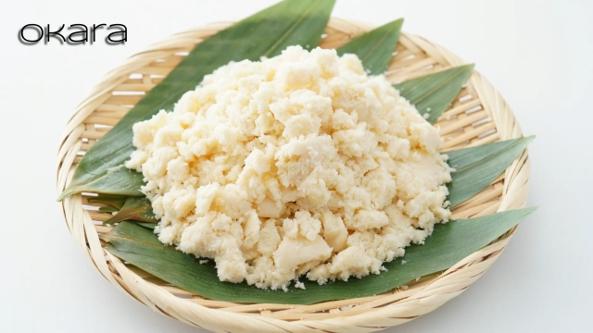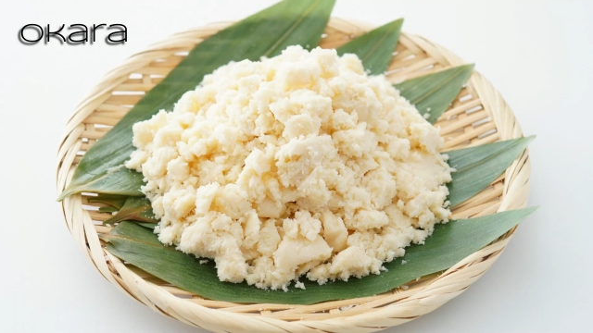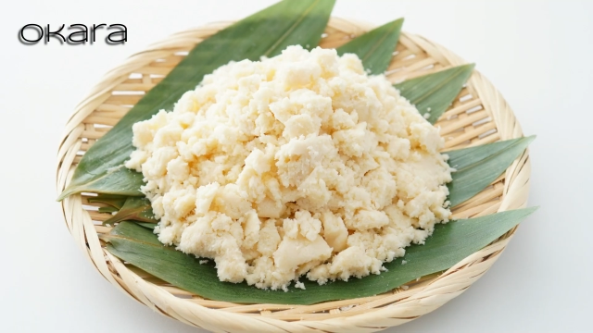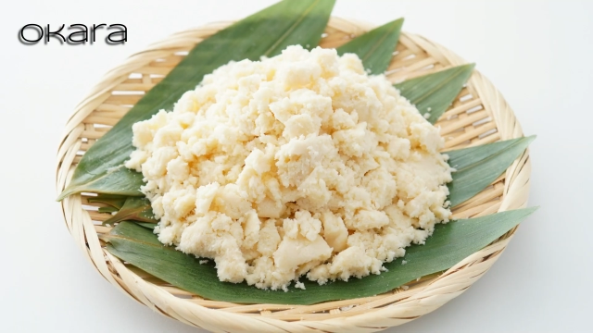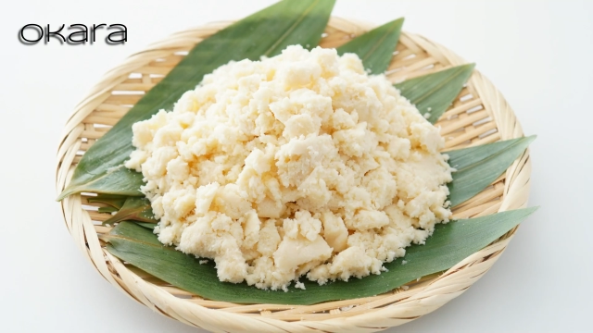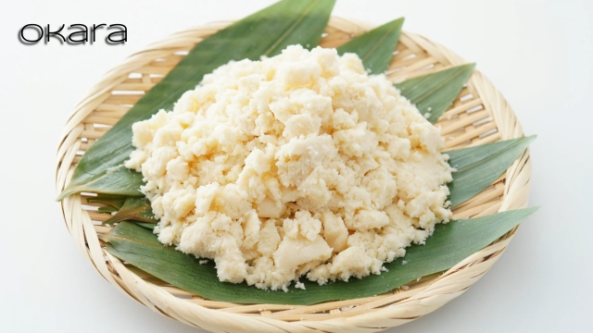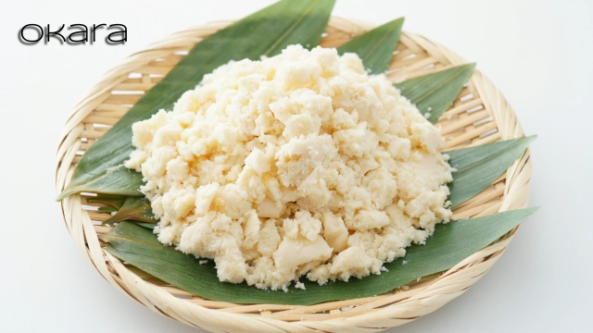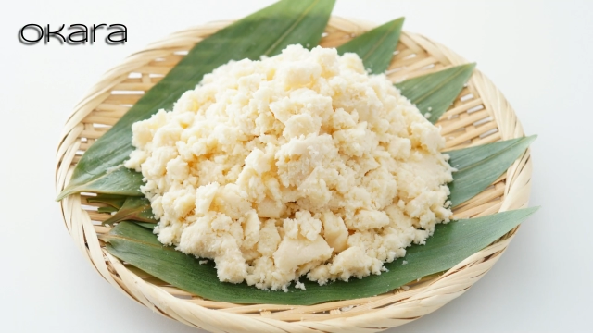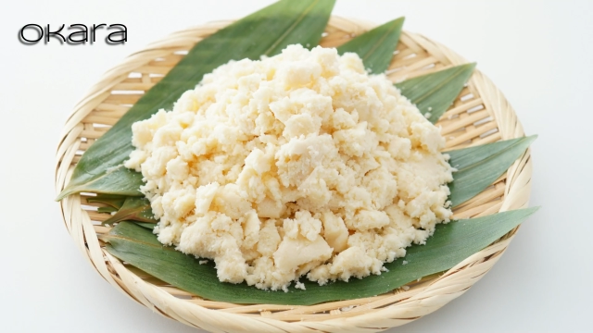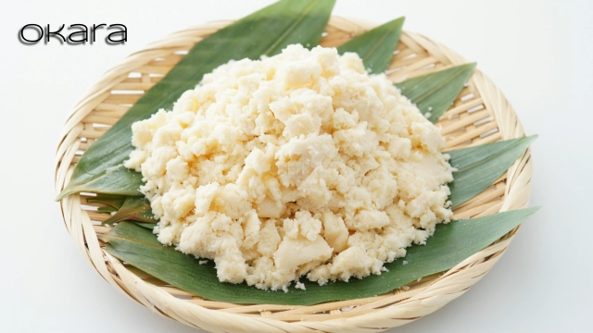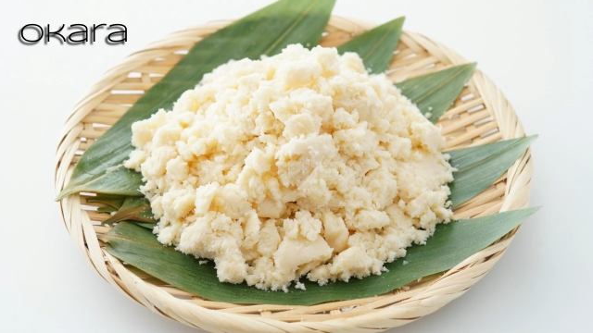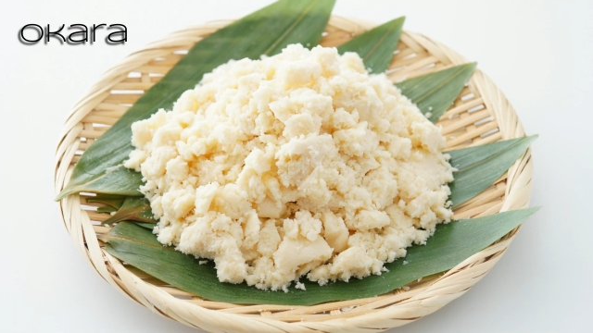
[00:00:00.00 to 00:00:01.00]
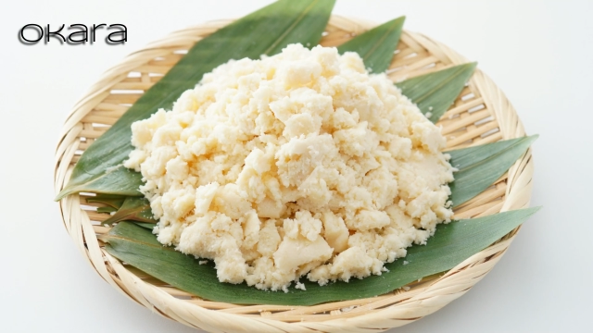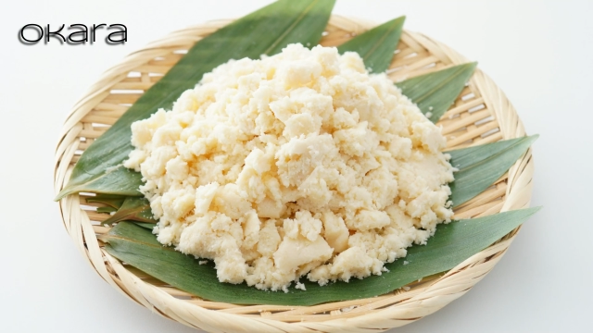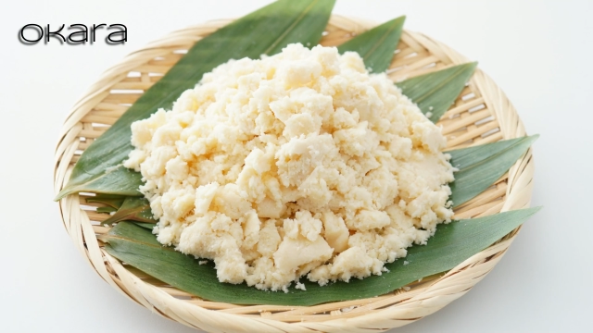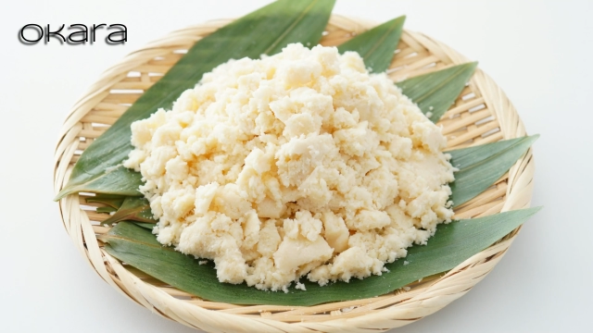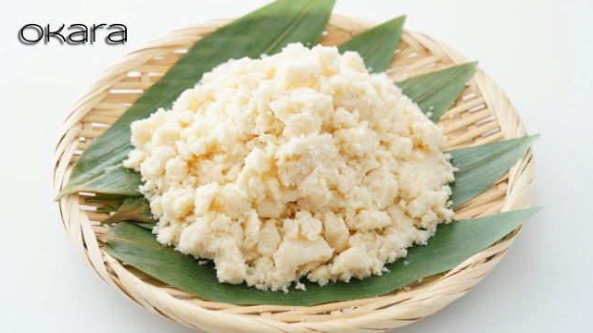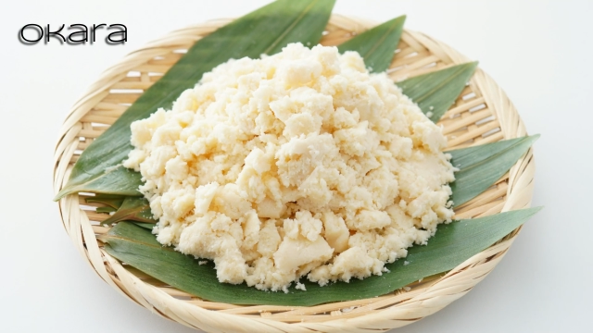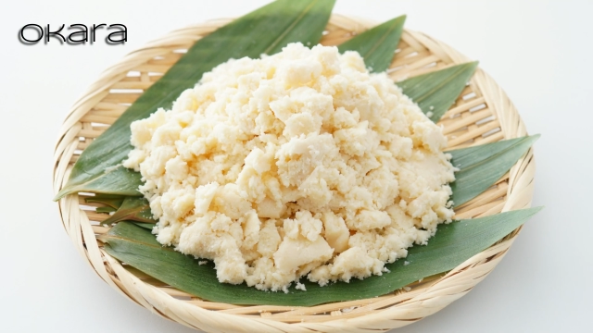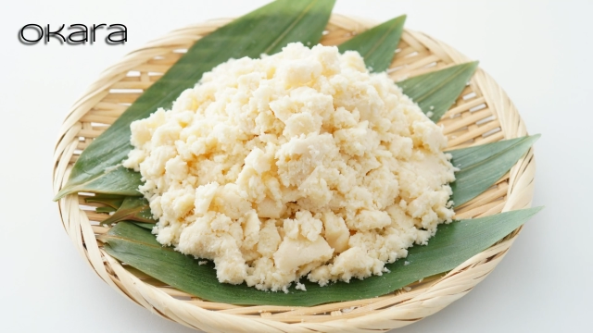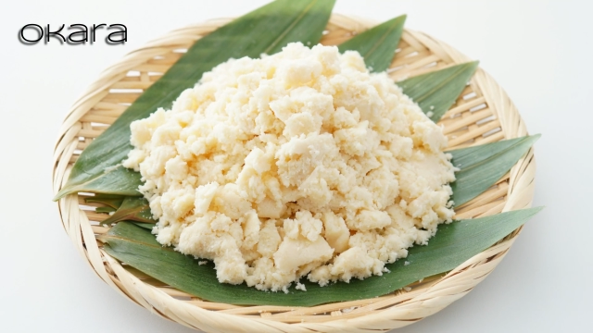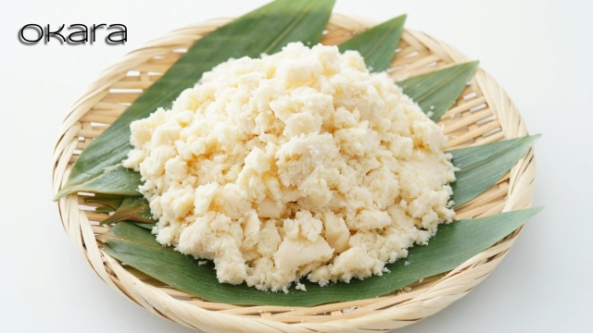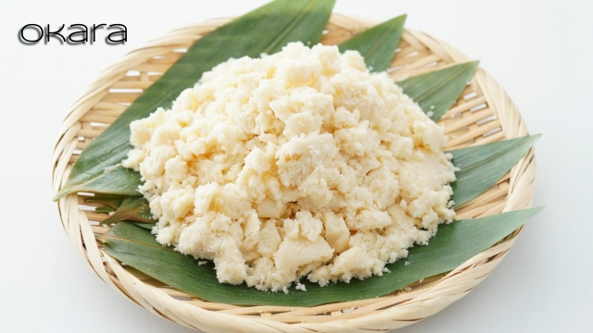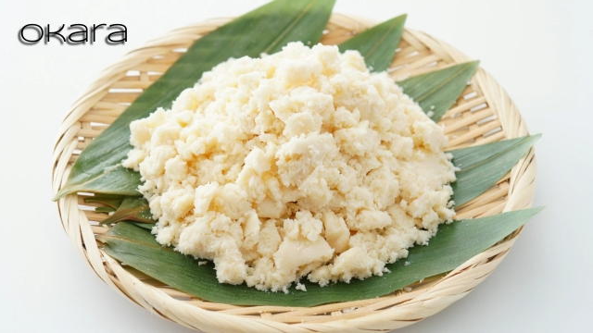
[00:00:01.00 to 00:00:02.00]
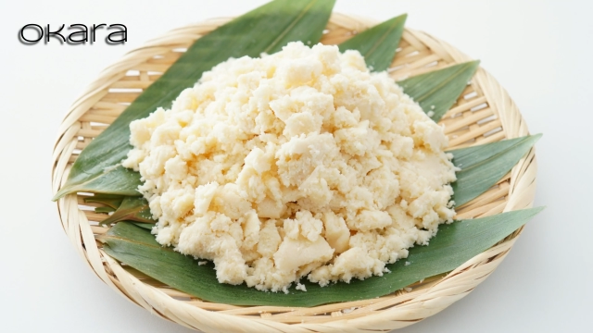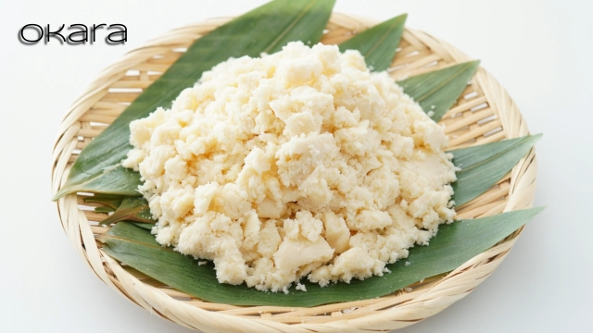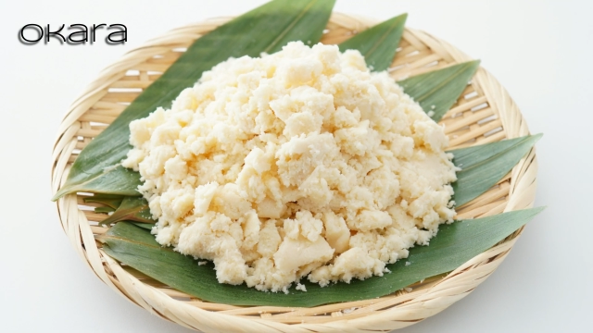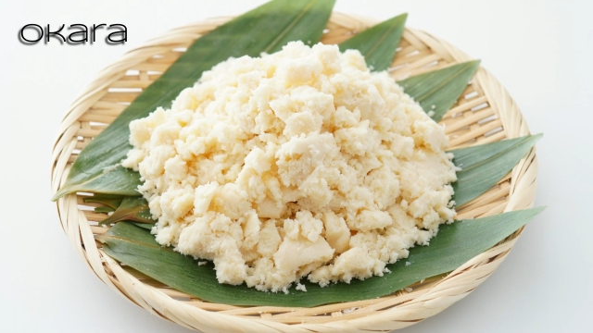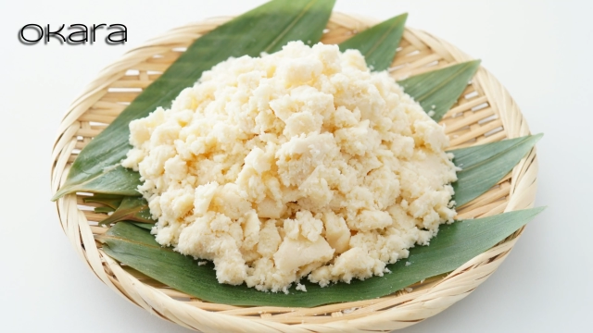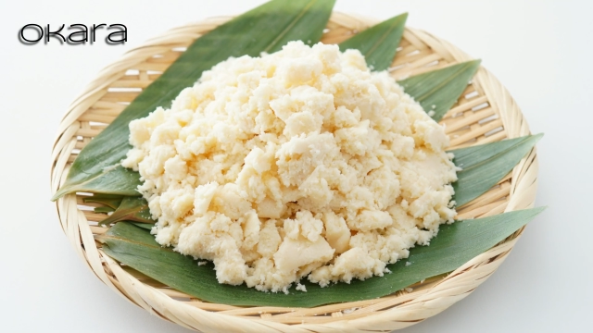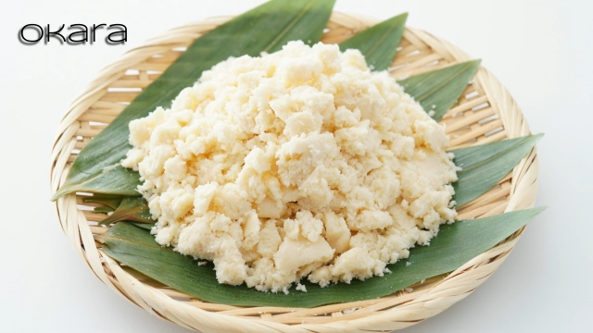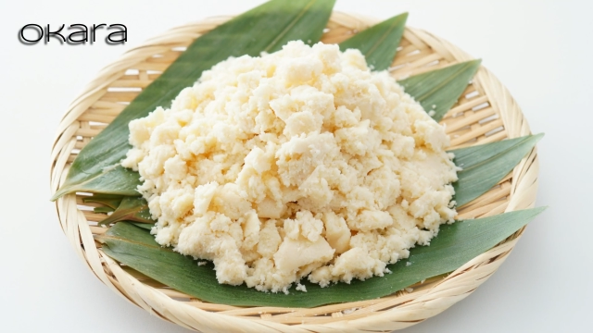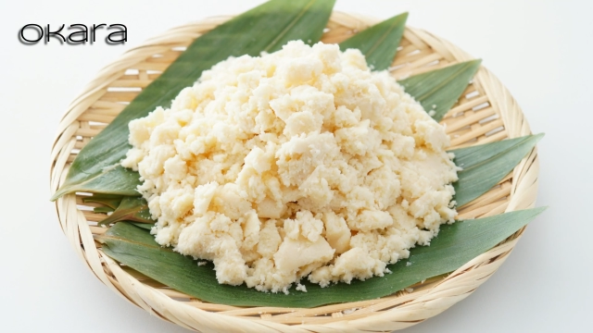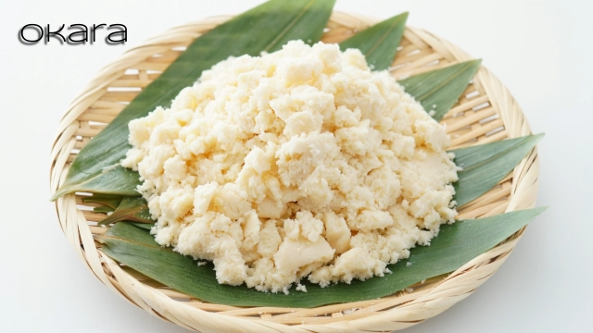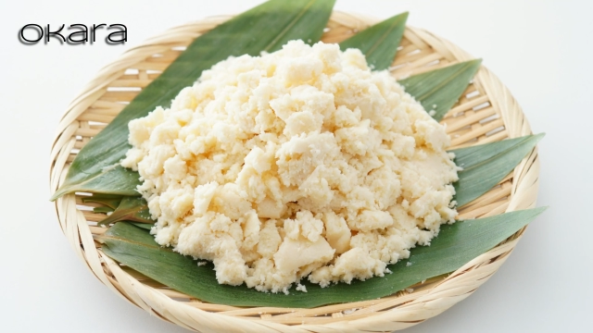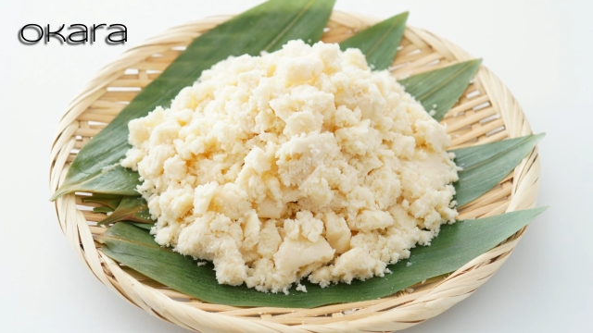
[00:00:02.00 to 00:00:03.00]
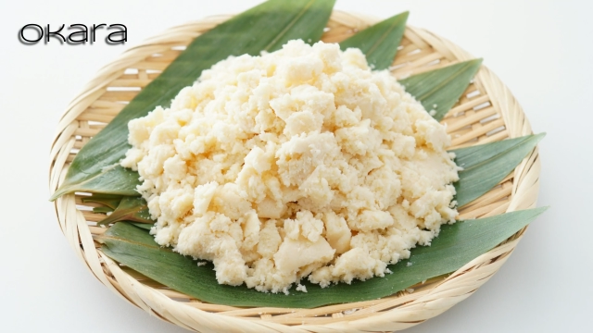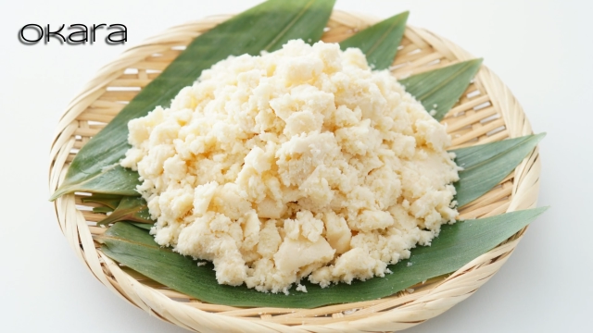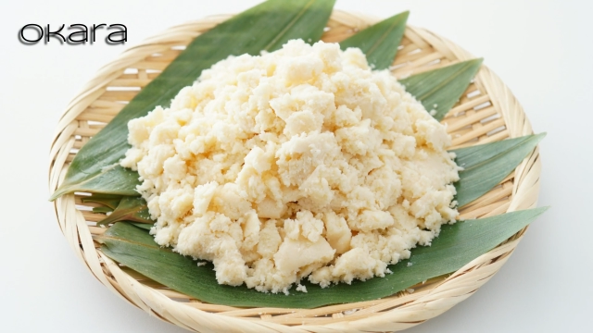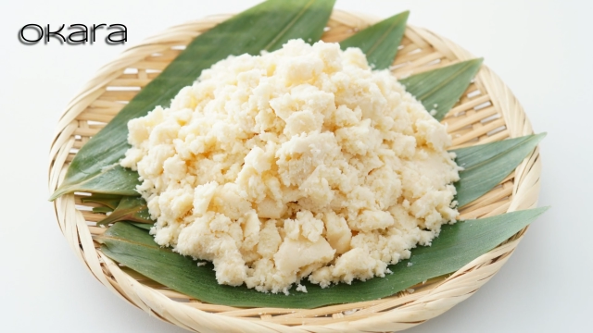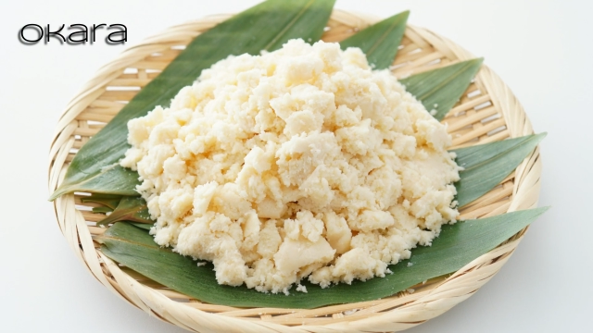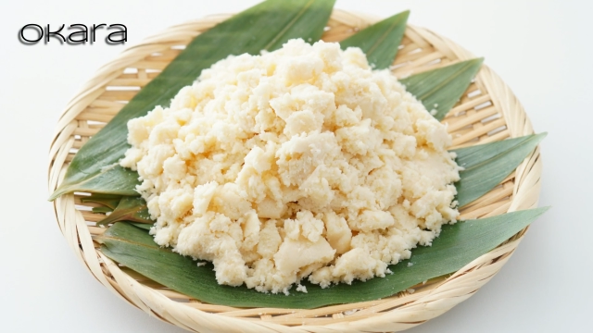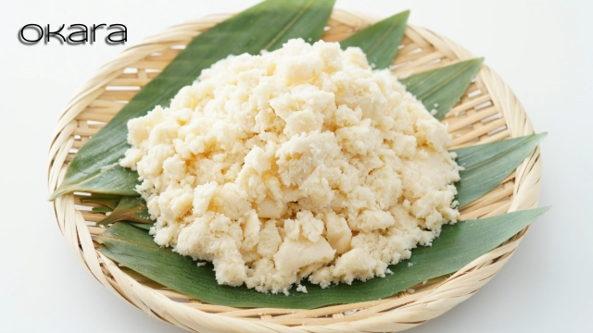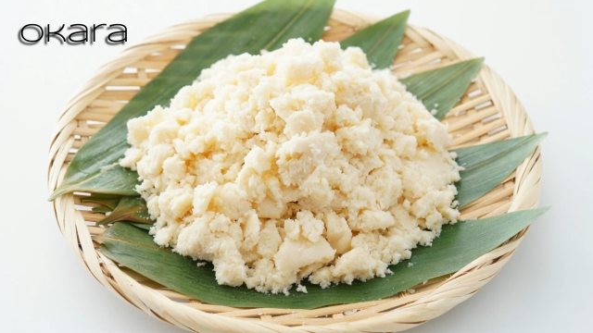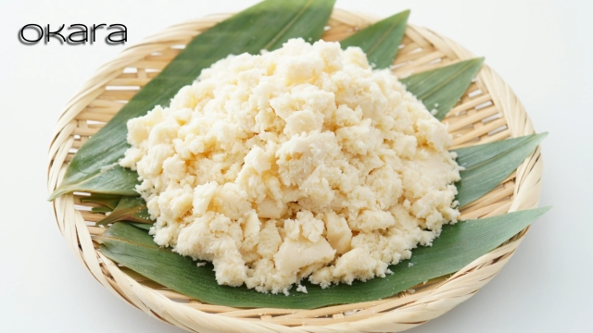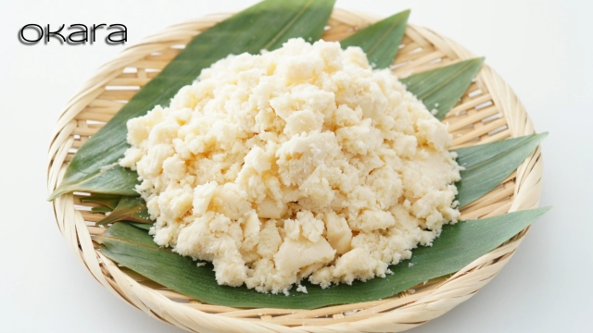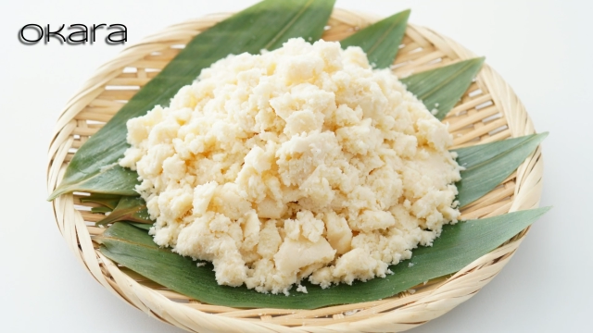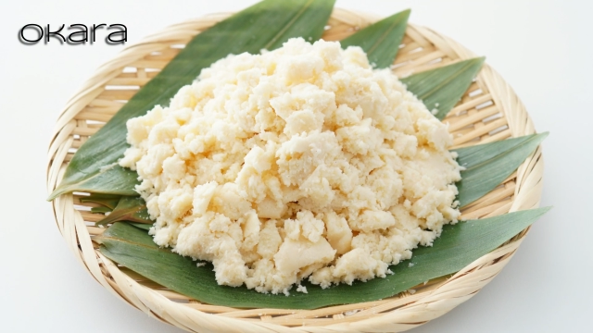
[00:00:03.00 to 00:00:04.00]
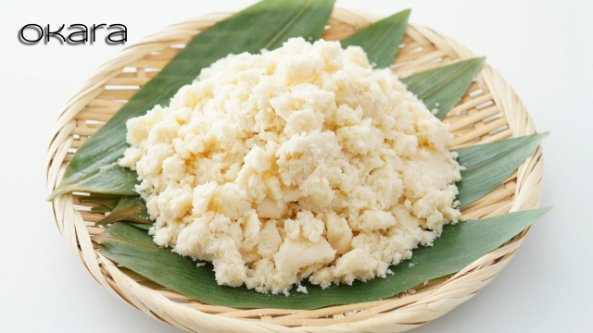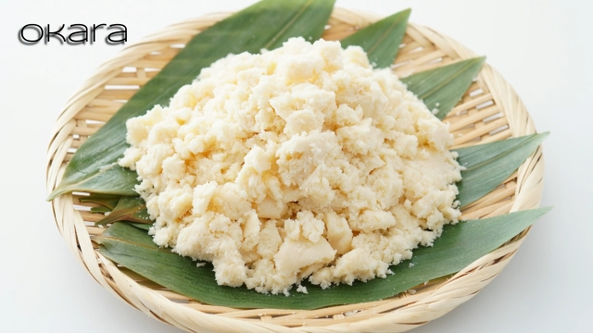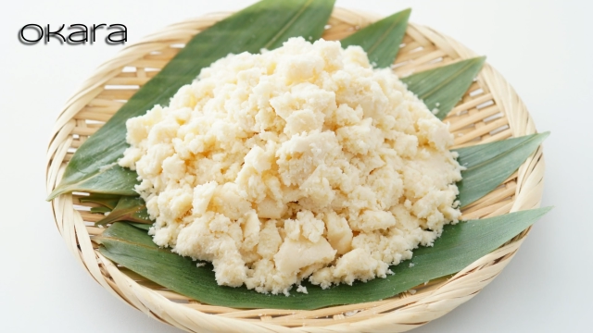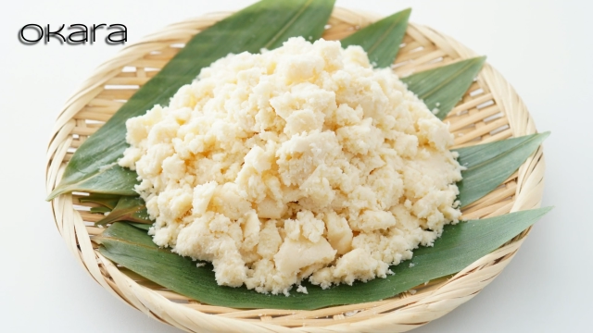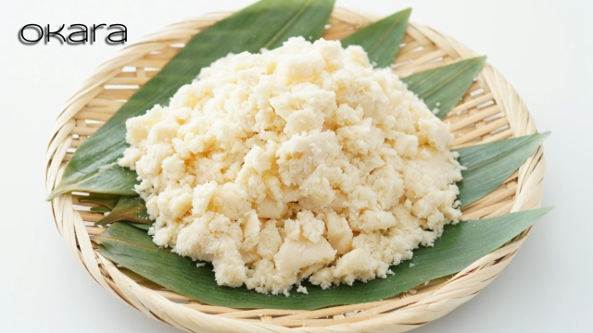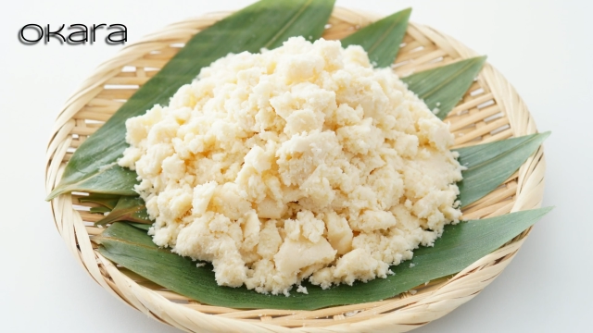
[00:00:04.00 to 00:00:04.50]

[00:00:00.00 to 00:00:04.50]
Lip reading: [unreadable: no face in view]